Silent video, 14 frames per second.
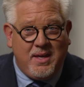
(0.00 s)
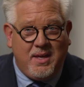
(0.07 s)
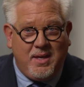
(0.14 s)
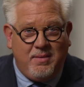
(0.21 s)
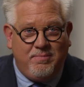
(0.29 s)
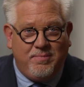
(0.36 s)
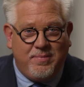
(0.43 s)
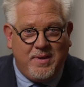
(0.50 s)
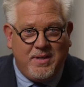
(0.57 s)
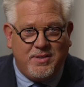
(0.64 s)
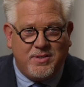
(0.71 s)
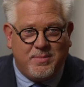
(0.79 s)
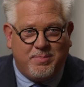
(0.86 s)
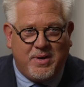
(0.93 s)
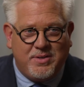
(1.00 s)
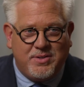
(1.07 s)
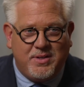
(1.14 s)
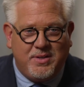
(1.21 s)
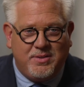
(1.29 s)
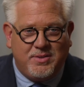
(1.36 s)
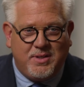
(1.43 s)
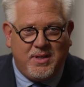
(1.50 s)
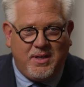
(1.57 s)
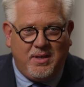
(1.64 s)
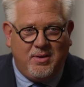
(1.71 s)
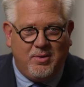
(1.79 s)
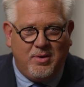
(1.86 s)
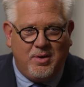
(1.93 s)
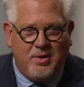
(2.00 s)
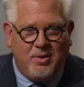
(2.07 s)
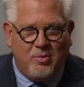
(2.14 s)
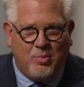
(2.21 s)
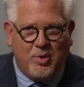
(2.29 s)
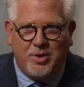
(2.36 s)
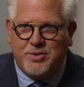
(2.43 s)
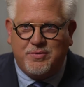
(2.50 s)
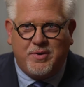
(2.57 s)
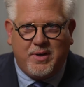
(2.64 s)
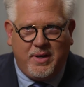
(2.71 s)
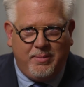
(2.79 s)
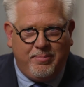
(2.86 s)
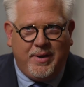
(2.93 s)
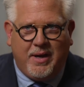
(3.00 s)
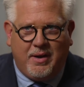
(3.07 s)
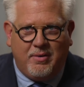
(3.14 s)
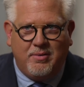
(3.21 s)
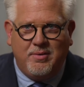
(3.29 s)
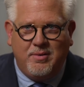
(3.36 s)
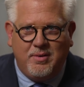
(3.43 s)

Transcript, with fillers: he thinks the presidency works for him now.